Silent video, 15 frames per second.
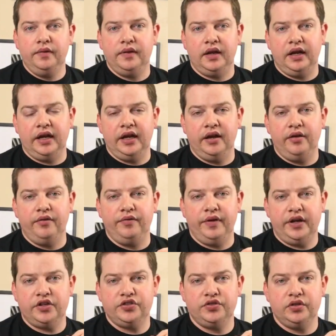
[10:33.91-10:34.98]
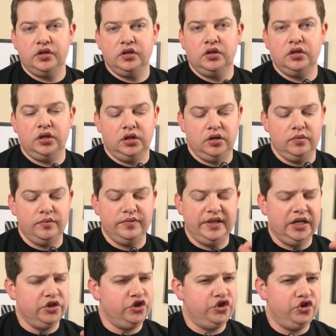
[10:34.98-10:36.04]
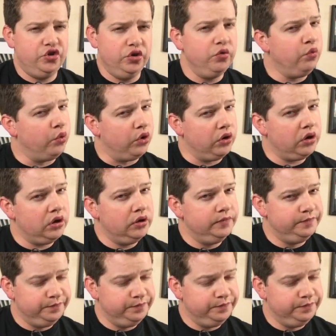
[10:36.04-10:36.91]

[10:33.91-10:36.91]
that I have extra, that should work,